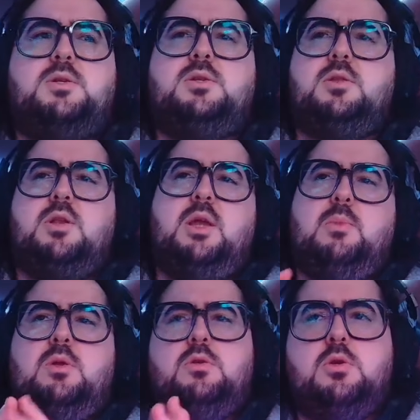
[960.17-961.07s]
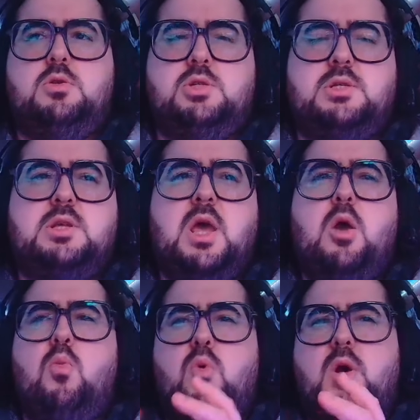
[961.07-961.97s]
to the Nightmare Incursions.
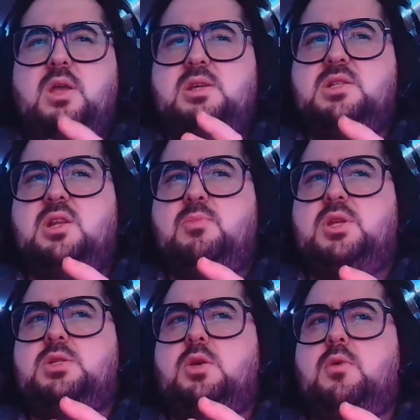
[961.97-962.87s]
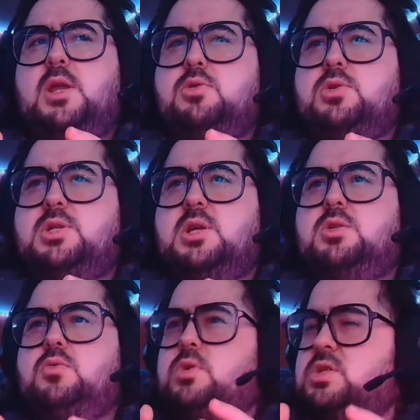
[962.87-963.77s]
What is going to be so interesting
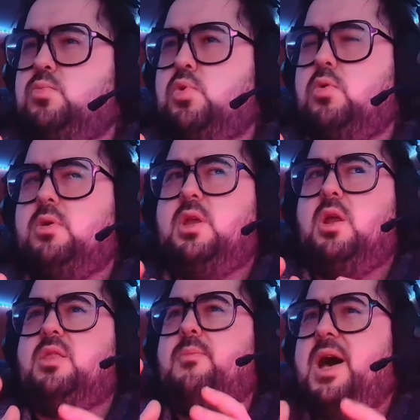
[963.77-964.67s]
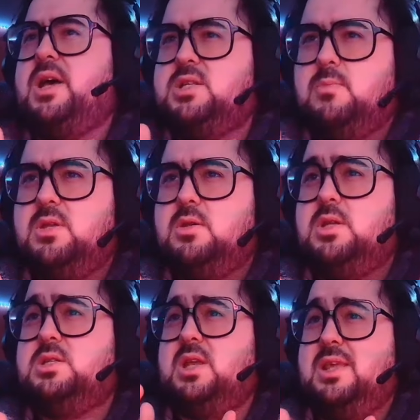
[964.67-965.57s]
to explore in there, and the
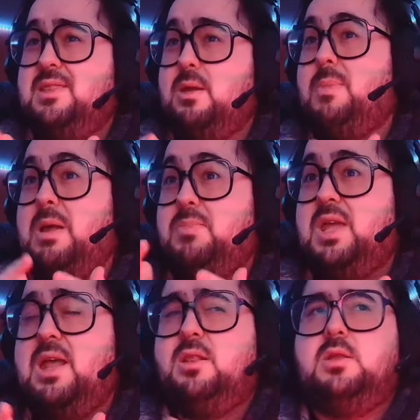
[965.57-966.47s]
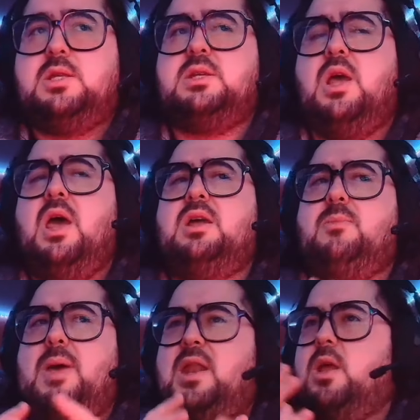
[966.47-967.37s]
possibilities in there might be endless
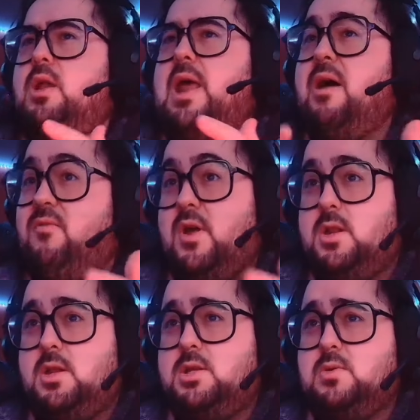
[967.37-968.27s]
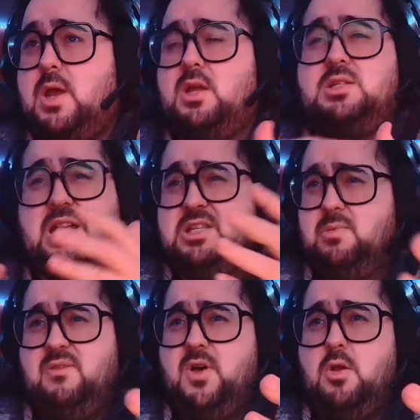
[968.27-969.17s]
depending on how fun it is, right? Because it has to
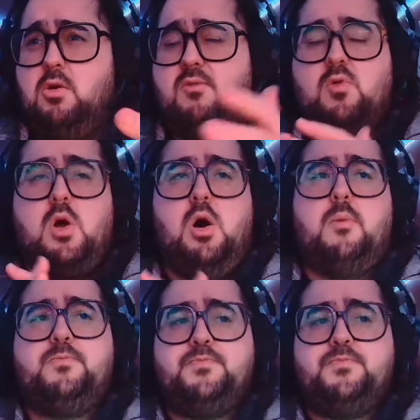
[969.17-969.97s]
be fun overall.